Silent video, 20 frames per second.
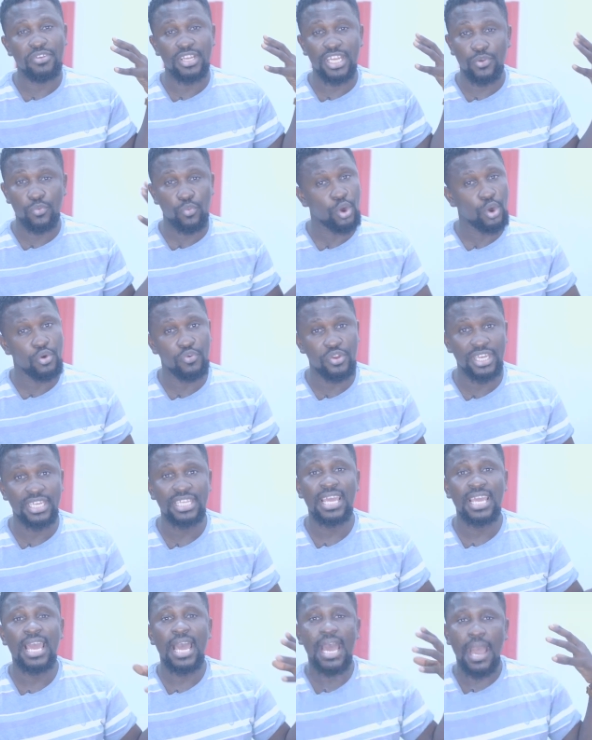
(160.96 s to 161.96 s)
really
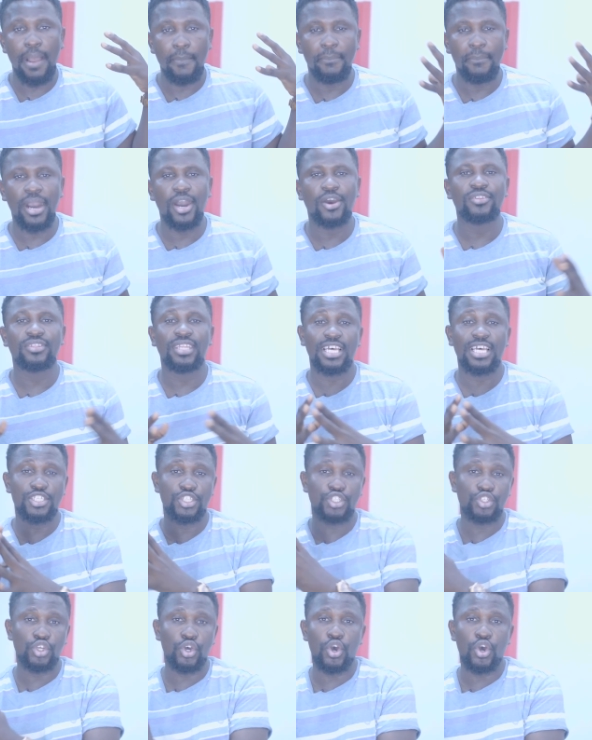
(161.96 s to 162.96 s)
worried about that
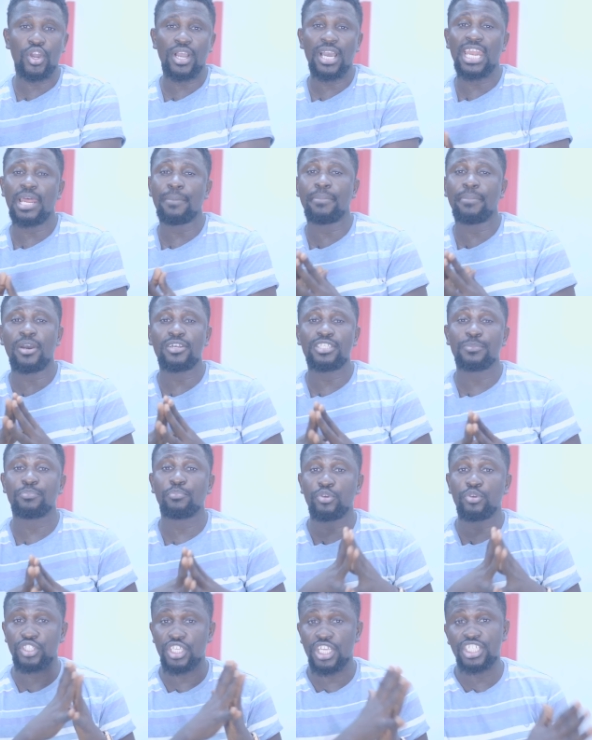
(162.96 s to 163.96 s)
song and about the
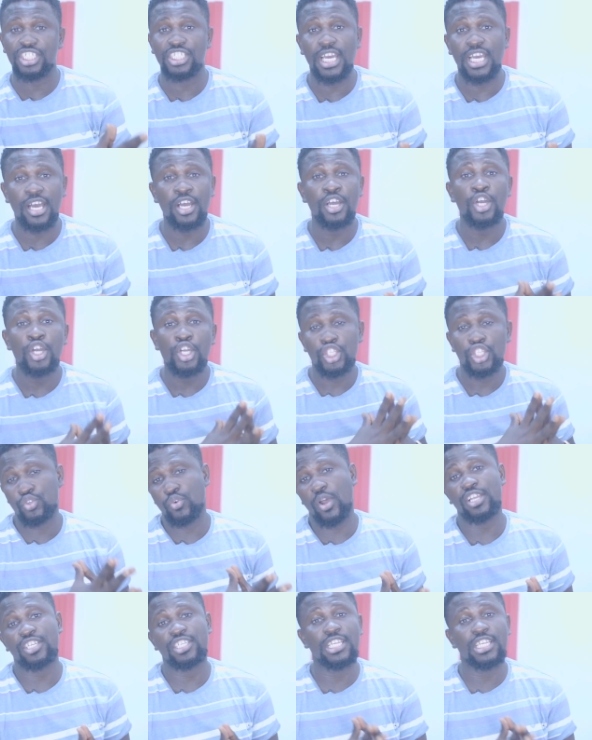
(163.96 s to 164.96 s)
potential
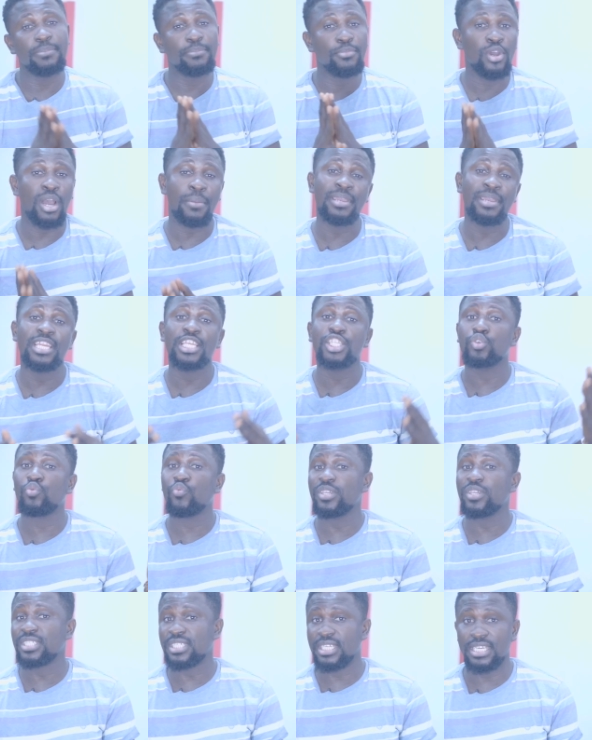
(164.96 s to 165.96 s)
to actually blow. I mean, it's
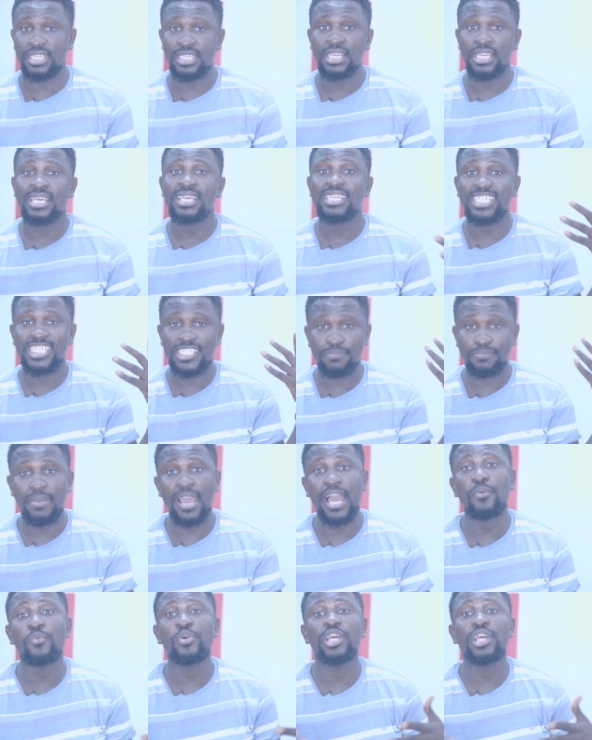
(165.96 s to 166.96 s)
Wizkid.
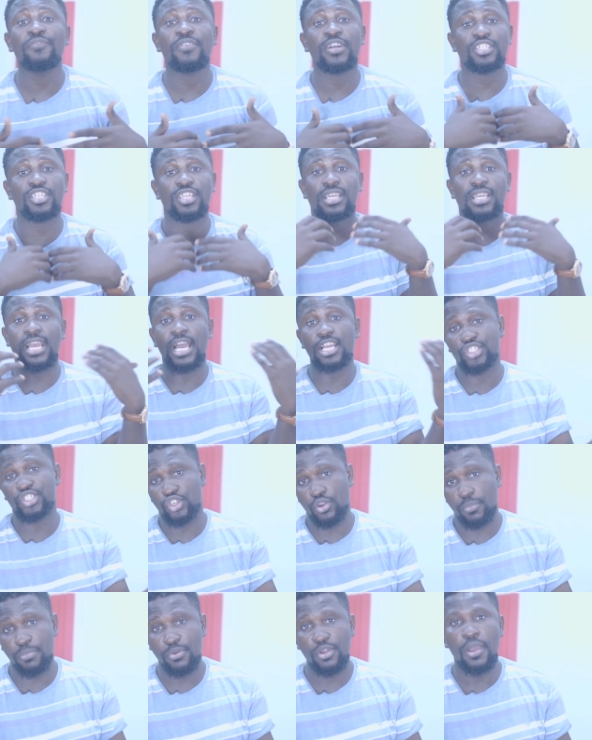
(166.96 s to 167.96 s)
Smile will eventually
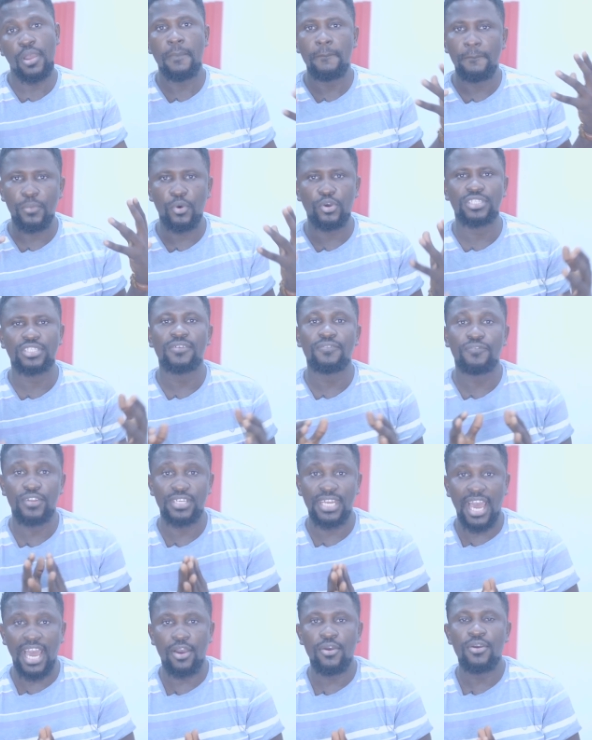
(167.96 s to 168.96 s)
catch up, but
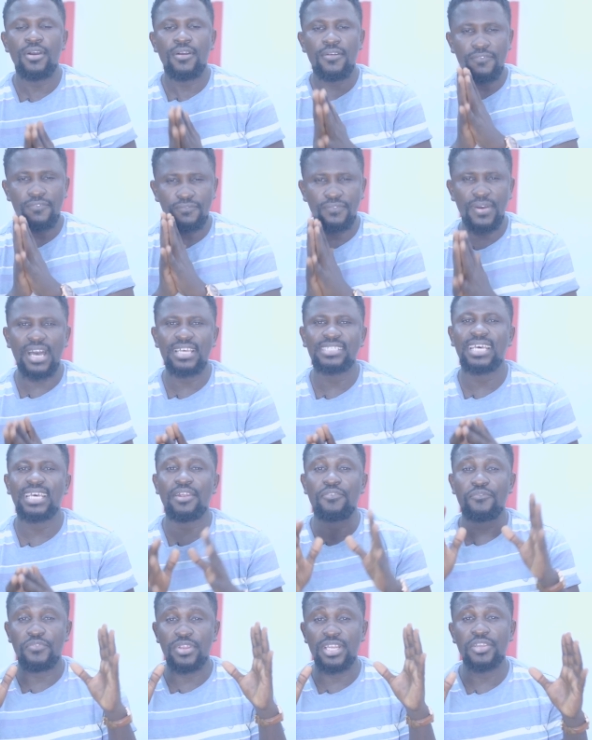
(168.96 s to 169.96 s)
for now, fans
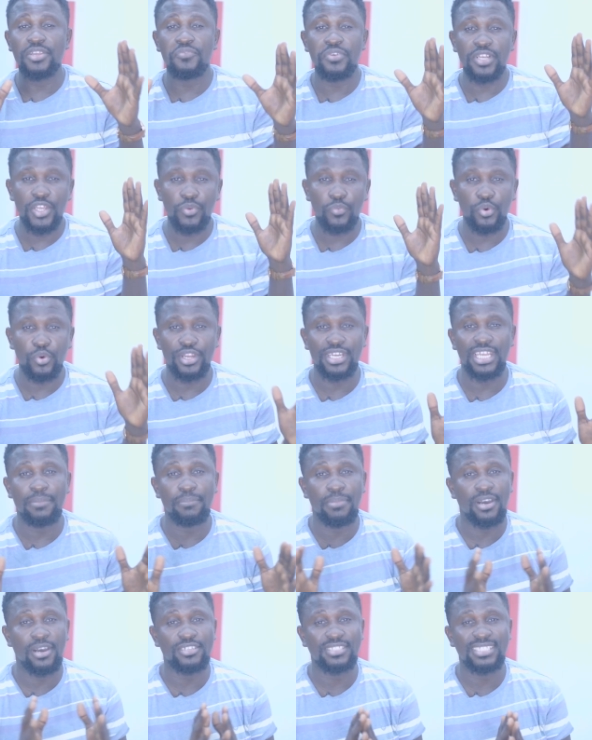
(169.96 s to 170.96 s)
are really, really worried
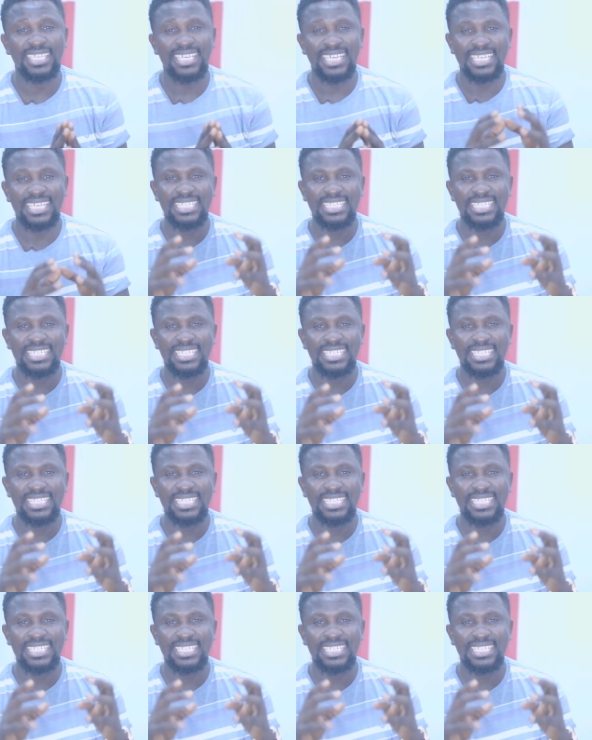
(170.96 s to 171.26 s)
about